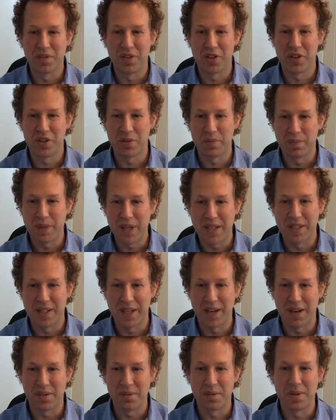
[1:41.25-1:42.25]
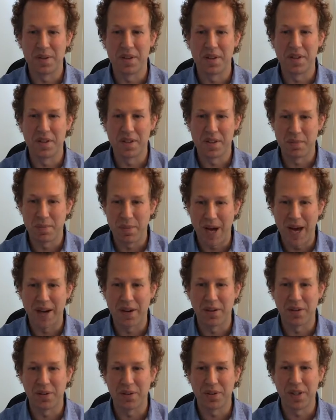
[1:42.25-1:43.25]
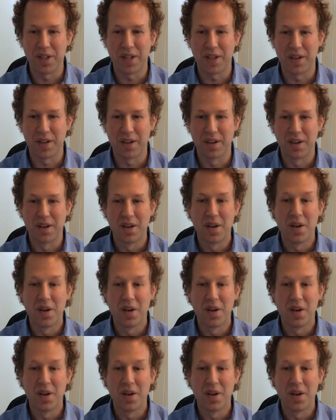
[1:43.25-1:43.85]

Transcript: of Shemitah, or the sabbatical year,